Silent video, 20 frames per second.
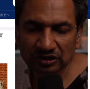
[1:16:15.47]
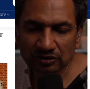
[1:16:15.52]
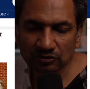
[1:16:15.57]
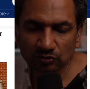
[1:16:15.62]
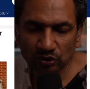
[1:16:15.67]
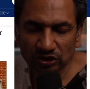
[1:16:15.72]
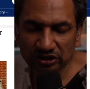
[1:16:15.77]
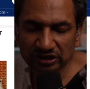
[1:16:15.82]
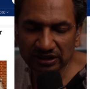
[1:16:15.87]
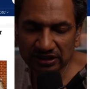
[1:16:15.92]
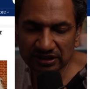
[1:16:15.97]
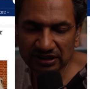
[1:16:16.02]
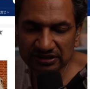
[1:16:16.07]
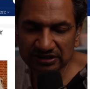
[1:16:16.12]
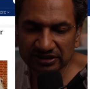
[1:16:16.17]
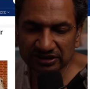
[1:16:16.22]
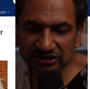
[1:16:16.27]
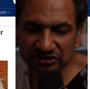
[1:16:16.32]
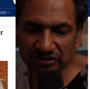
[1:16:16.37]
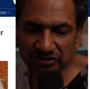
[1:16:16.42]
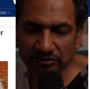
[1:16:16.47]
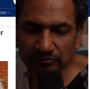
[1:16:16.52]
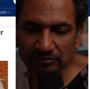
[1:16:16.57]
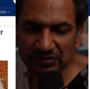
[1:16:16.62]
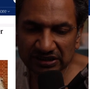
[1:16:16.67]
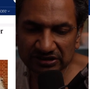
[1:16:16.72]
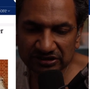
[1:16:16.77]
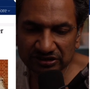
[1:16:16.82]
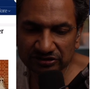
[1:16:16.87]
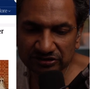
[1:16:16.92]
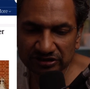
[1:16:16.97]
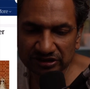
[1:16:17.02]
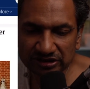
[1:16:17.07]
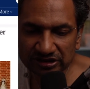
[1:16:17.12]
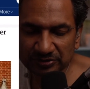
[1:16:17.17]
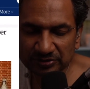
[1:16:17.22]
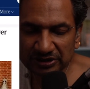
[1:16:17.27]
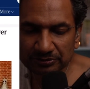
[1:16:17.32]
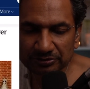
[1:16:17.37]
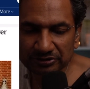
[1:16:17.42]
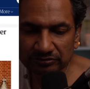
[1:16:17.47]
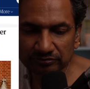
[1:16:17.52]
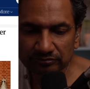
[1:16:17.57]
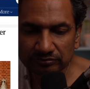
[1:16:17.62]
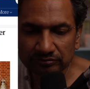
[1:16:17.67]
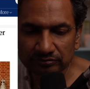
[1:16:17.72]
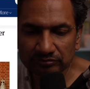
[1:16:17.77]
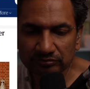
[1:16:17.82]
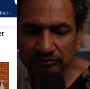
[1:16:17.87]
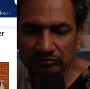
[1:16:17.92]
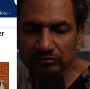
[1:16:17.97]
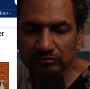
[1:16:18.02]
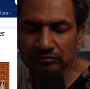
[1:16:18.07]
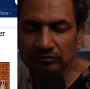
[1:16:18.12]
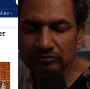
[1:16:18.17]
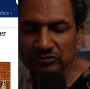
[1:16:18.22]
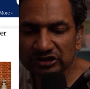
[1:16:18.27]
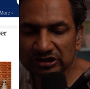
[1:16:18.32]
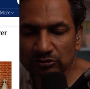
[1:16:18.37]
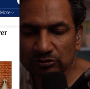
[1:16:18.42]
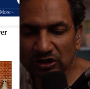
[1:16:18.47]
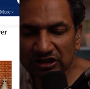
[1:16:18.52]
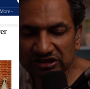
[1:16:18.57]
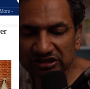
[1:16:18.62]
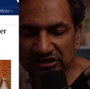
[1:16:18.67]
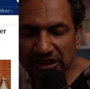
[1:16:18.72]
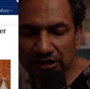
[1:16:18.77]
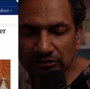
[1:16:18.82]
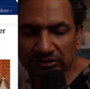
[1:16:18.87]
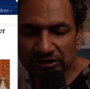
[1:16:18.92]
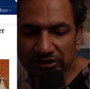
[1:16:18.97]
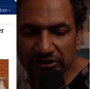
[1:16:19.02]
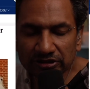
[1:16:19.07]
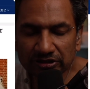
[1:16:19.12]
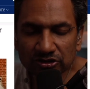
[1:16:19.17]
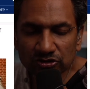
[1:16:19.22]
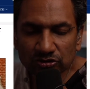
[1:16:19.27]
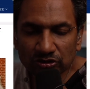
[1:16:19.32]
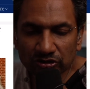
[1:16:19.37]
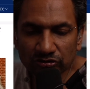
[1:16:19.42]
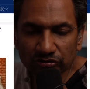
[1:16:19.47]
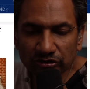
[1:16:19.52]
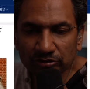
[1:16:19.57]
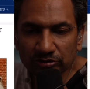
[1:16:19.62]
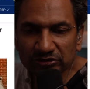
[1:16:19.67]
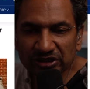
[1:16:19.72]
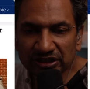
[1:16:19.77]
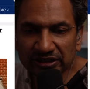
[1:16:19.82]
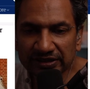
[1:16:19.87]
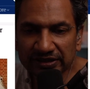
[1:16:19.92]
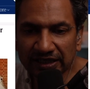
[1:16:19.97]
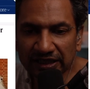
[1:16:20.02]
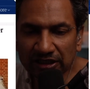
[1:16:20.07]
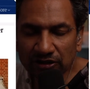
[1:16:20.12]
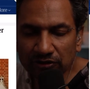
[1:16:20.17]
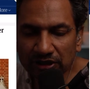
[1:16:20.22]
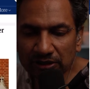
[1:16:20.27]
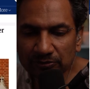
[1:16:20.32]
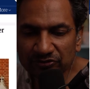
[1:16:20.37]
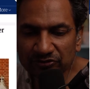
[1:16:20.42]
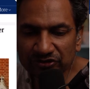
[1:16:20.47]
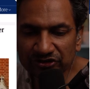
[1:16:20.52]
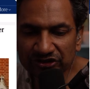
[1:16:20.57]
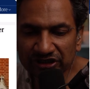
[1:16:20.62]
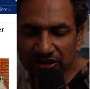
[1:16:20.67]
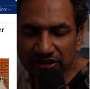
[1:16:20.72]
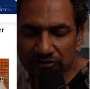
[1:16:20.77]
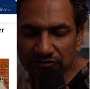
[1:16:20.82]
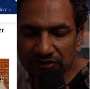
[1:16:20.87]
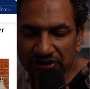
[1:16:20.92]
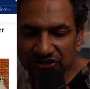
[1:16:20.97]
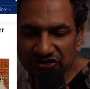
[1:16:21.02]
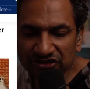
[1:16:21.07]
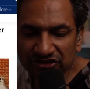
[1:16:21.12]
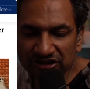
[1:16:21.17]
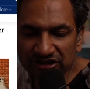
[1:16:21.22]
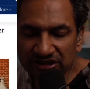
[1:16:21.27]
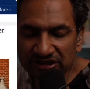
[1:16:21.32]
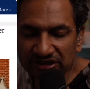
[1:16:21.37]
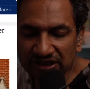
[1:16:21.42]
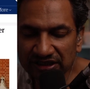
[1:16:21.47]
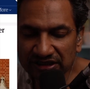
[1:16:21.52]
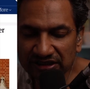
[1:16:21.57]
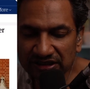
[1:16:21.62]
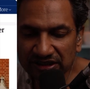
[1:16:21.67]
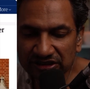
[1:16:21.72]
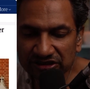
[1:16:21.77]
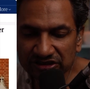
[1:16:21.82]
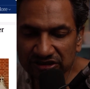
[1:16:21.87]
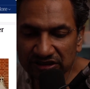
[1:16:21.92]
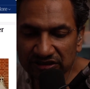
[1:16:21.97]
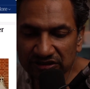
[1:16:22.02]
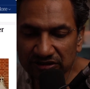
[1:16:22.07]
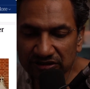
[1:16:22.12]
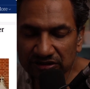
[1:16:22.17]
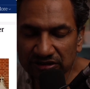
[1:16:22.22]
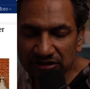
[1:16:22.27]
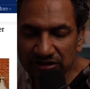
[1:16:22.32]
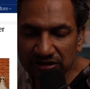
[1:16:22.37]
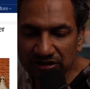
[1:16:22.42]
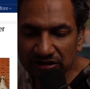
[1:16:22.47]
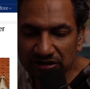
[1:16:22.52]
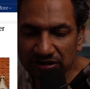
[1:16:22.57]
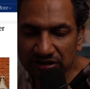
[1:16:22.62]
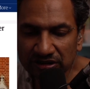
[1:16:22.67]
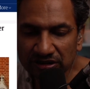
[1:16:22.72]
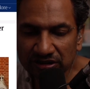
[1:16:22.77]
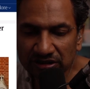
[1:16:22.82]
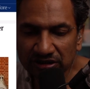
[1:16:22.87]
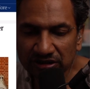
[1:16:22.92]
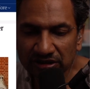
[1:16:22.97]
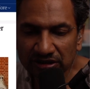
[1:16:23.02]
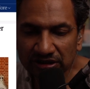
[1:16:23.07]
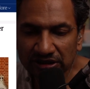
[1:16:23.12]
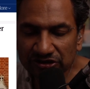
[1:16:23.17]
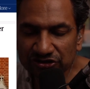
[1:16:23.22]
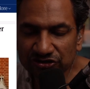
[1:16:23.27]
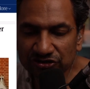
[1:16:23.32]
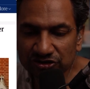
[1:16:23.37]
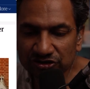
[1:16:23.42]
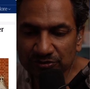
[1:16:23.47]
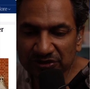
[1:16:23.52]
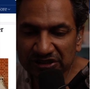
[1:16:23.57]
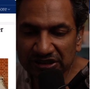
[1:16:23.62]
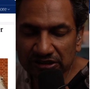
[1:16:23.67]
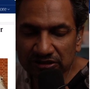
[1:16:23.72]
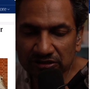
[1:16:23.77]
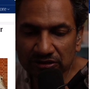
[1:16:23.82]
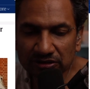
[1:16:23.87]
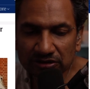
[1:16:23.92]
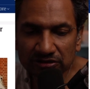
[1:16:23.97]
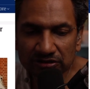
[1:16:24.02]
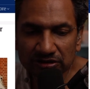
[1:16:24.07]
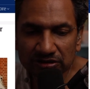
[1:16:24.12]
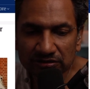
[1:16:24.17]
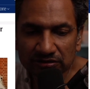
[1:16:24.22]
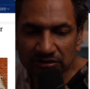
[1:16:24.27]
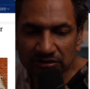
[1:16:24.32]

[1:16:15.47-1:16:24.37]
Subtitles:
Working class kids don't matter to these people. So whilst our girls were groomed and gang raped for generations and decades, it's just been ignored.